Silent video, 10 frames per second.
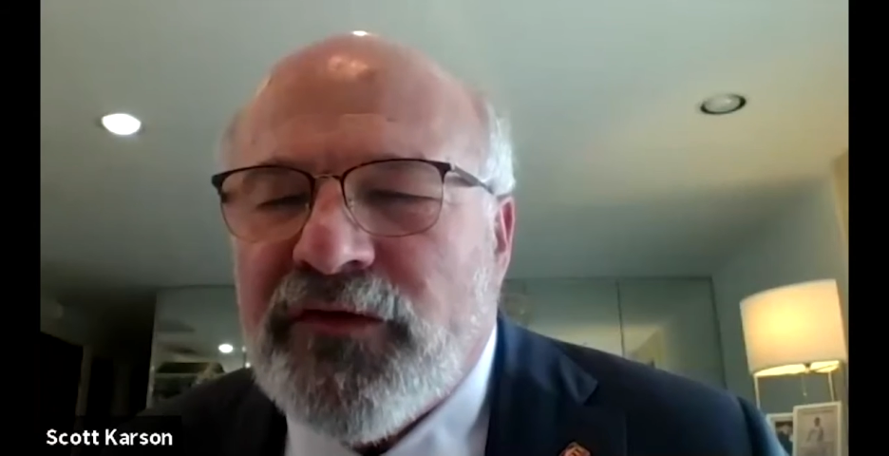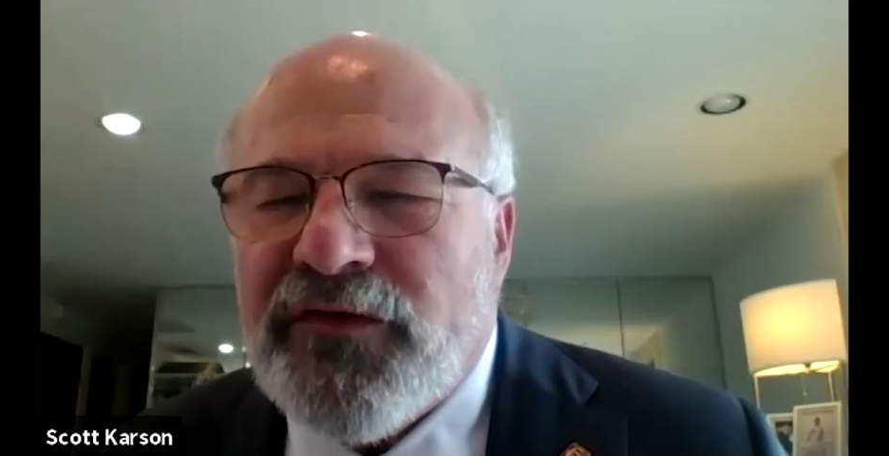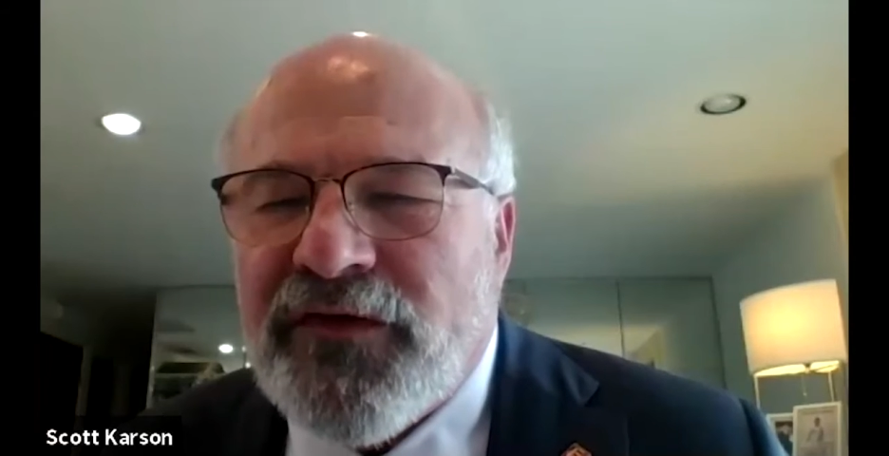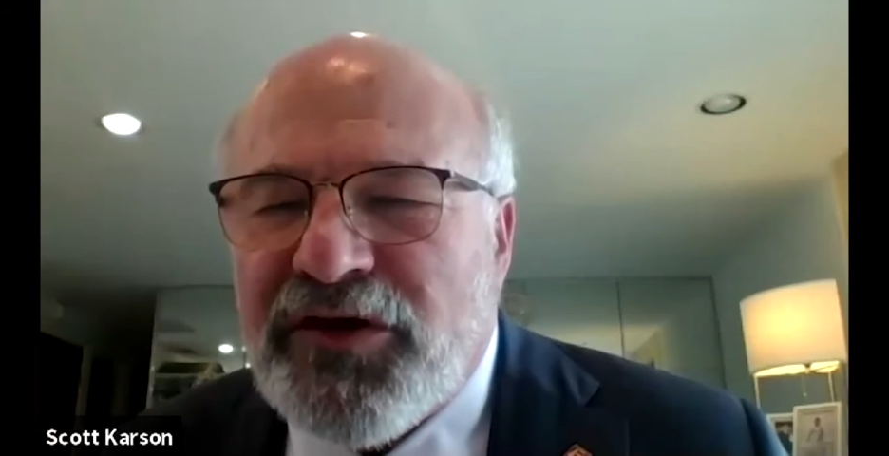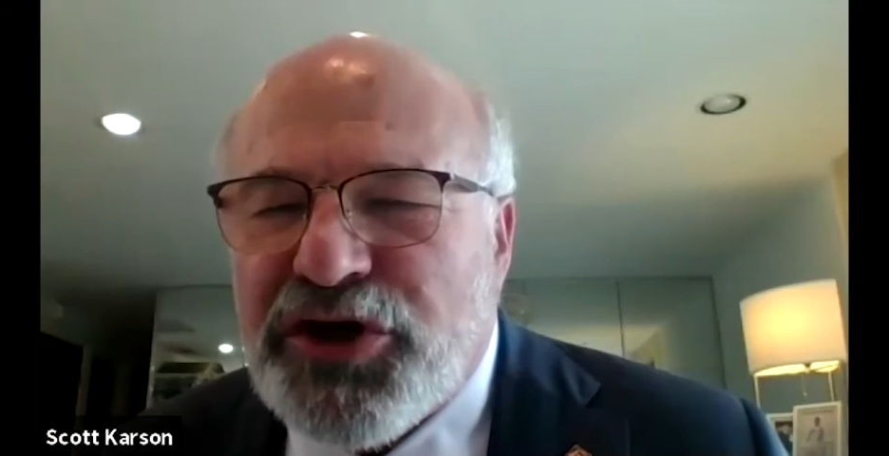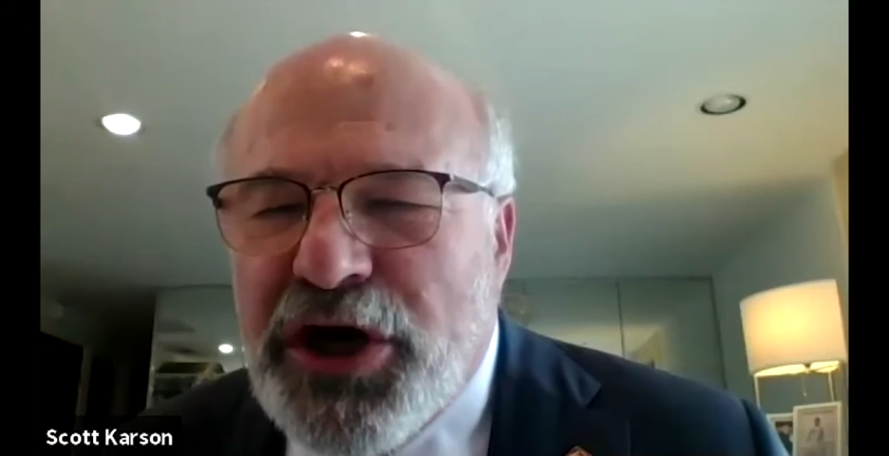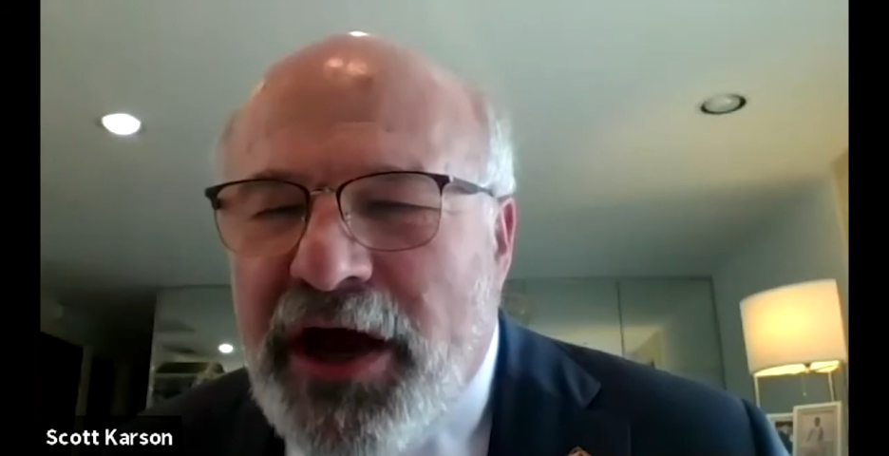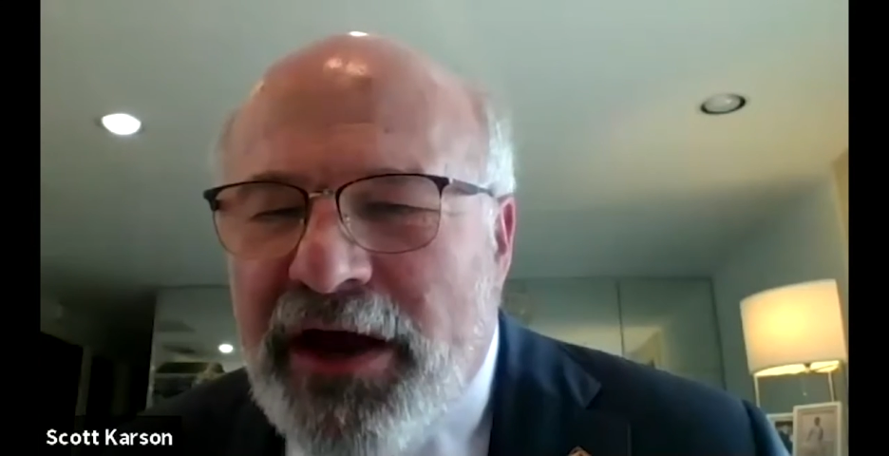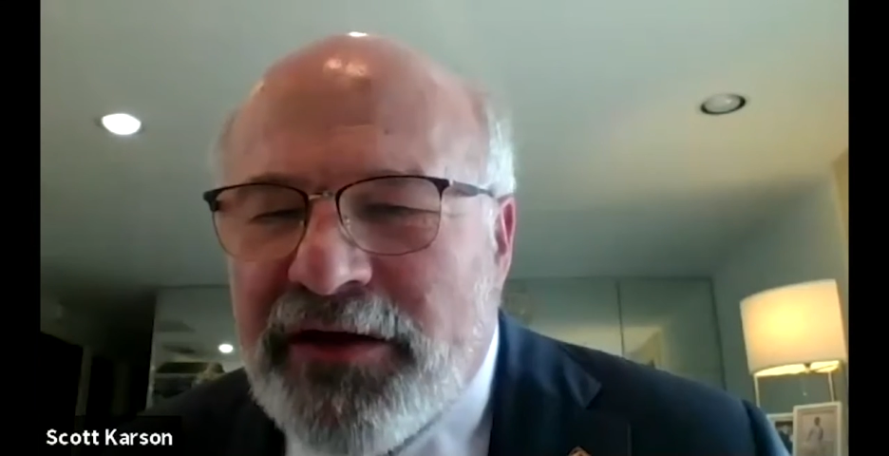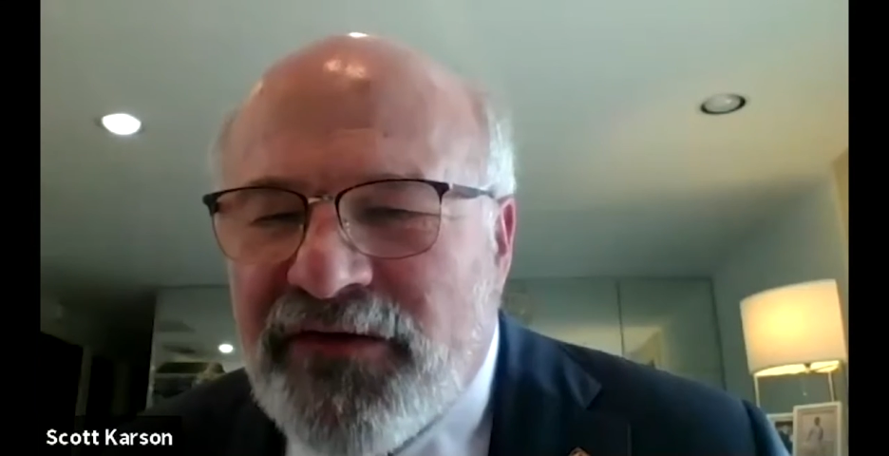
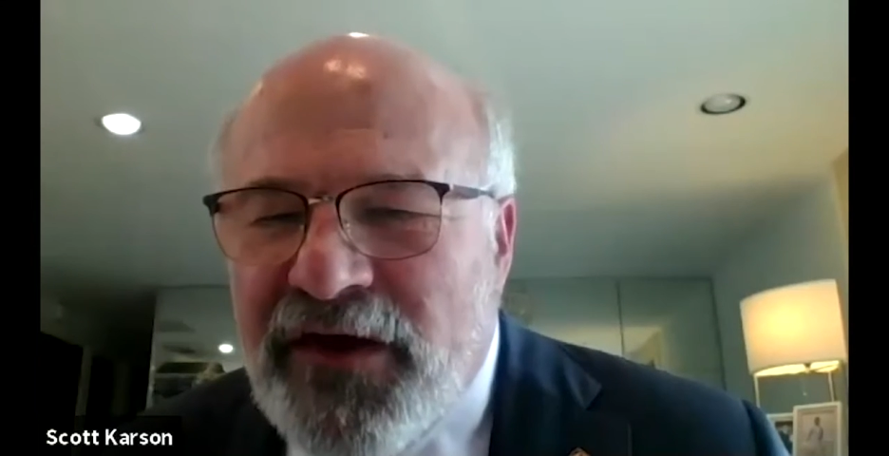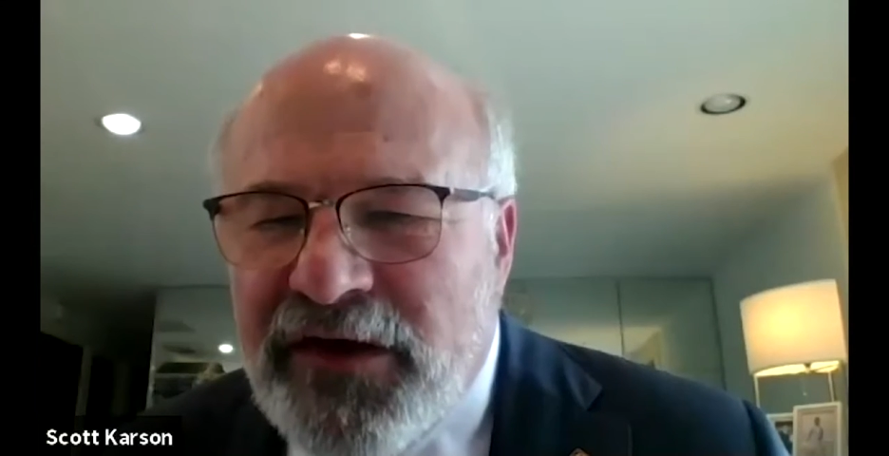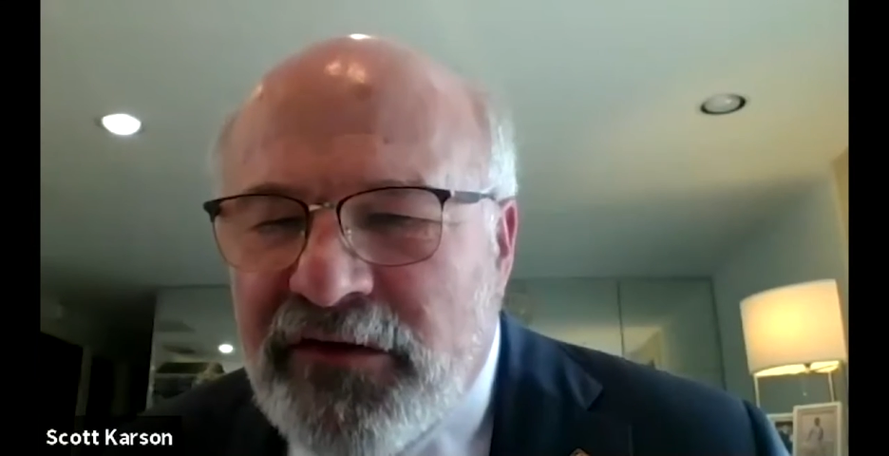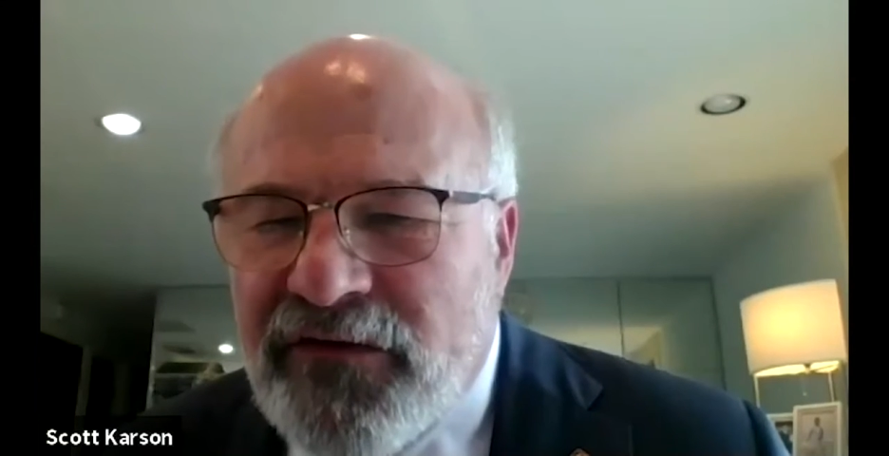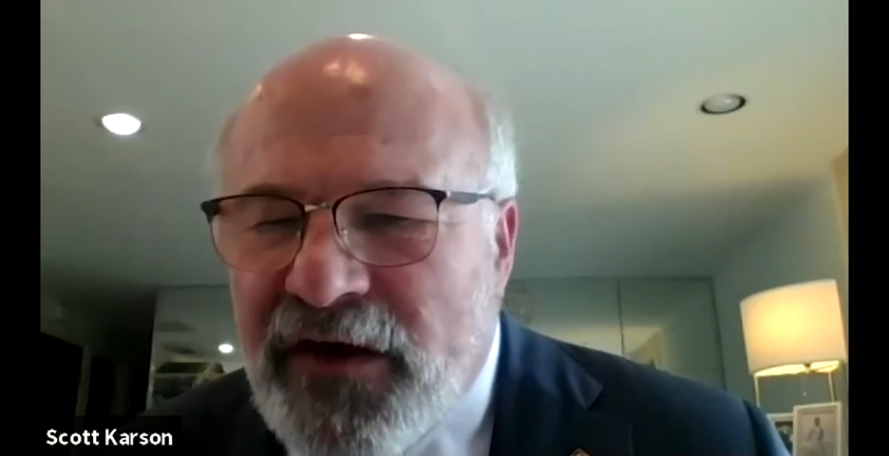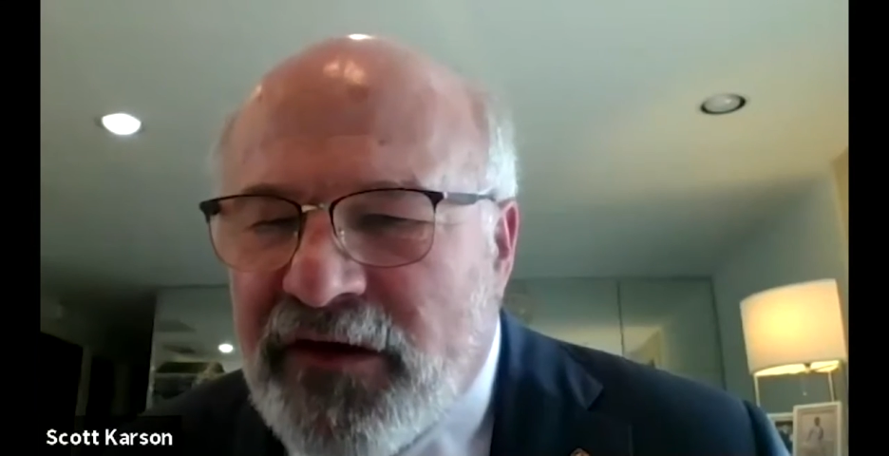and seconds,